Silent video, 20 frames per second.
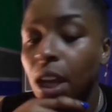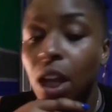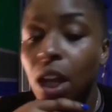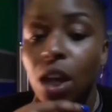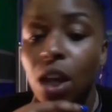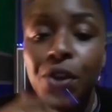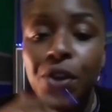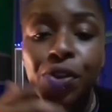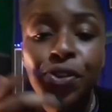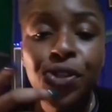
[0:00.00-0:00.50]

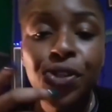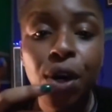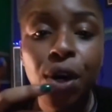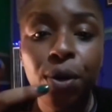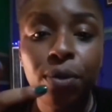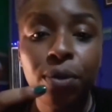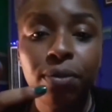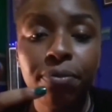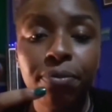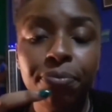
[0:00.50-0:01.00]
So,
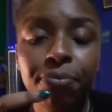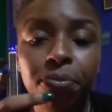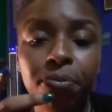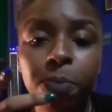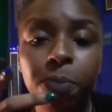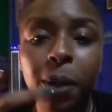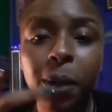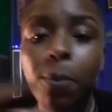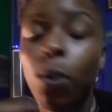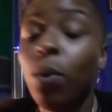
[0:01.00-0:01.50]

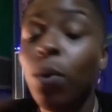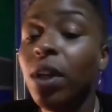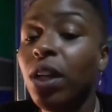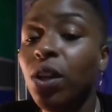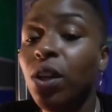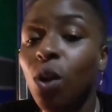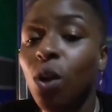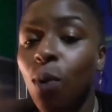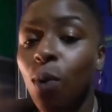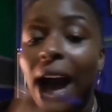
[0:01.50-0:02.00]
people want to
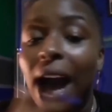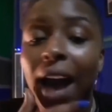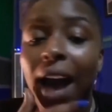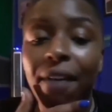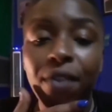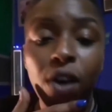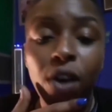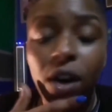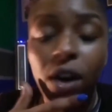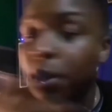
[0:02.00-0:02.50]
know why I've
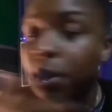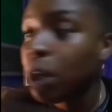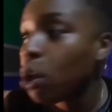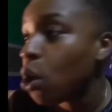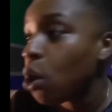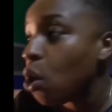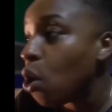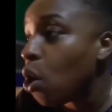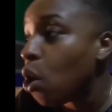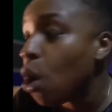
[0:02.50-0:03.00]
come and
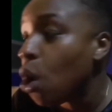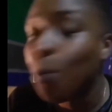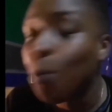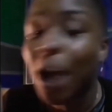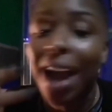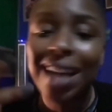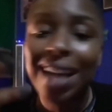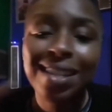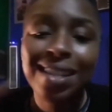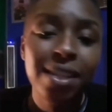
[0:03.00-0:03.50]
gone,
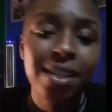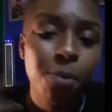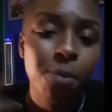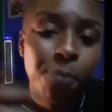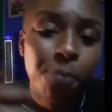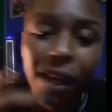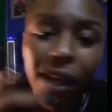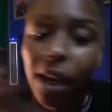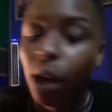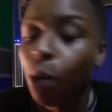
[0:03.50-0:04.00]
why I
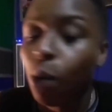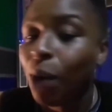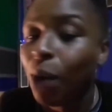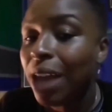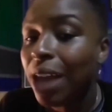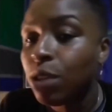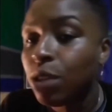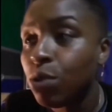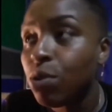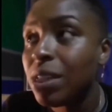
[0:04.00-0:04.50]
disappear, why
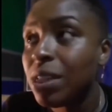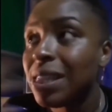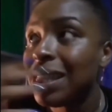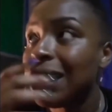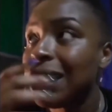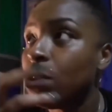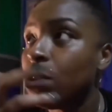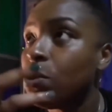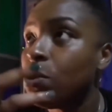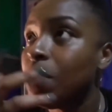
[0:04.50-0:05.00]
I do this and
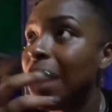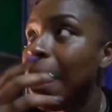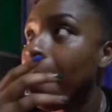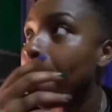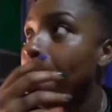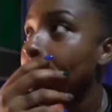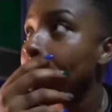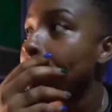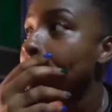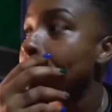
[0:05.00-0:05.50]
I do that.
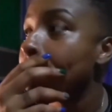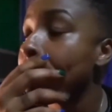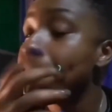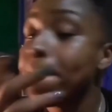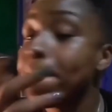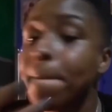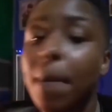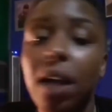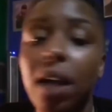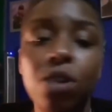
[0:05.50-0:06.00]

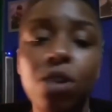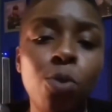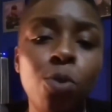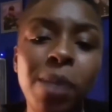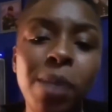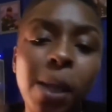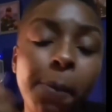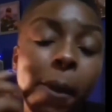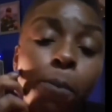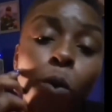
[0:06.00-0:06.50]
Too many
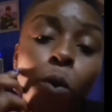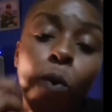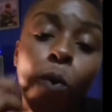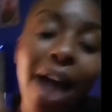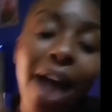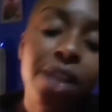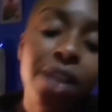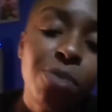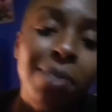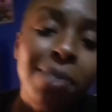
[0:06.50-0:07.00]
people watch me.